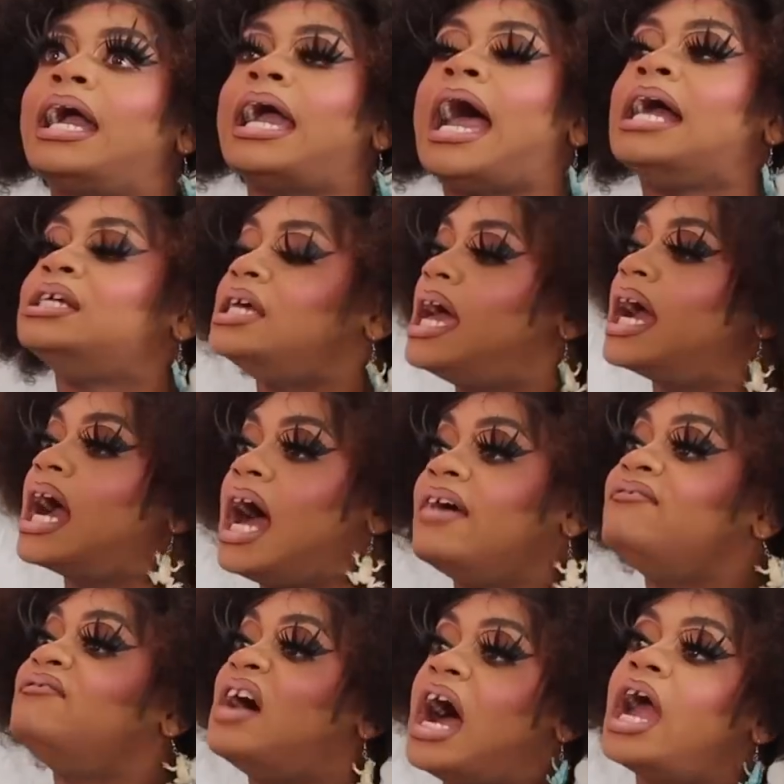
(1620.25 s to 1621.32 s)
actually had
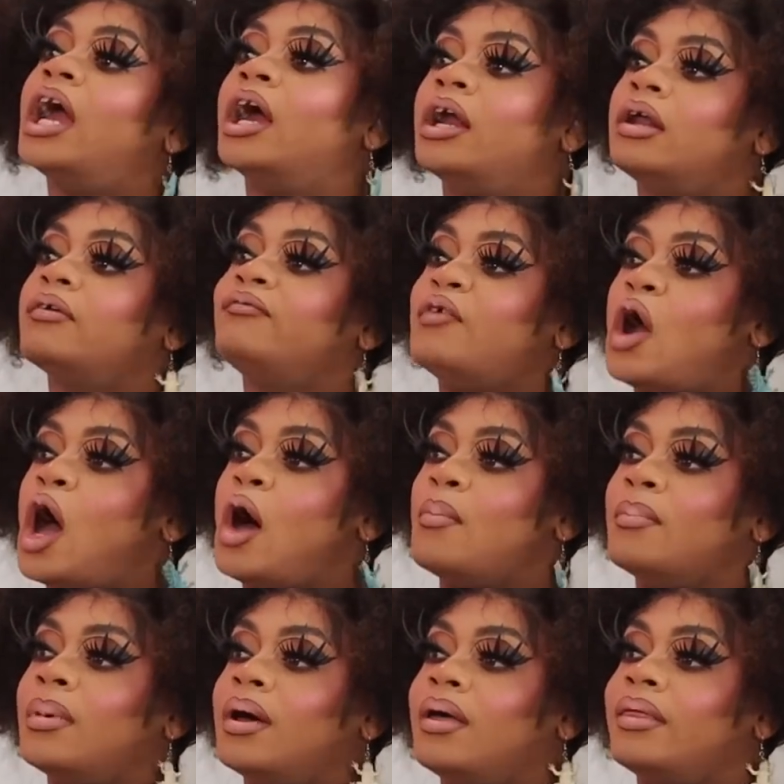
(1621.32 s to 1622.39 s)
gotten fired
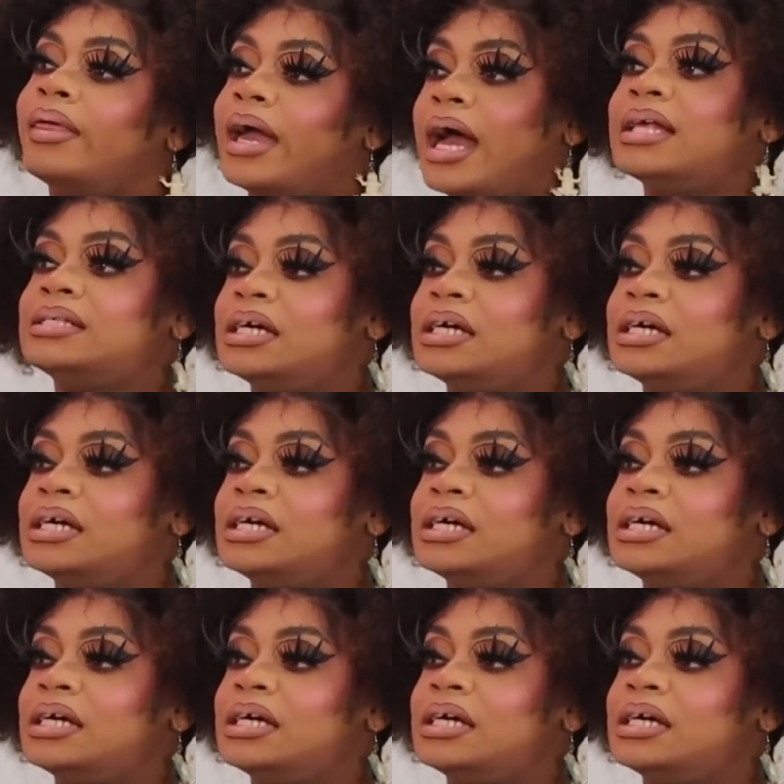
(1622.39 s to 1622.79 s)
from the gas